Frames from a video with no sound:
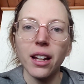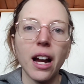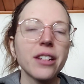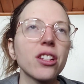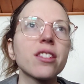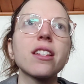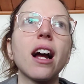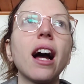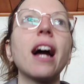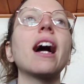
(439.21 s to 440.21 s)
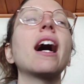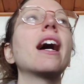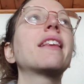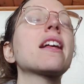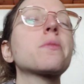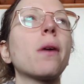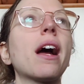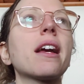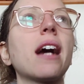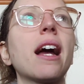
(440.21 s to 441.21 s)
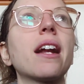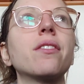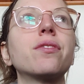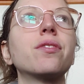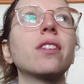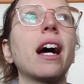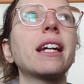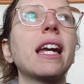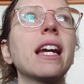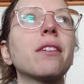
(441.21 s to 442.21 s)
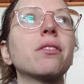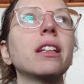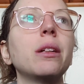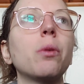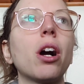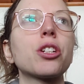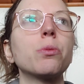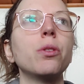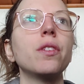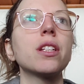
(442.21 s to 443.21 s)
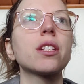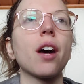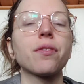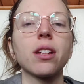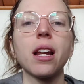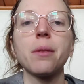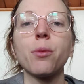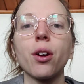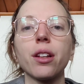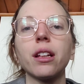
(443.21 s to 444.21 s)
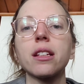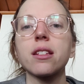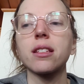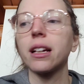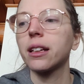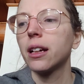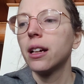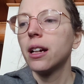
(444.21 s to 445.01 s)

That's why I can't really watch movies often anymore unless it's like,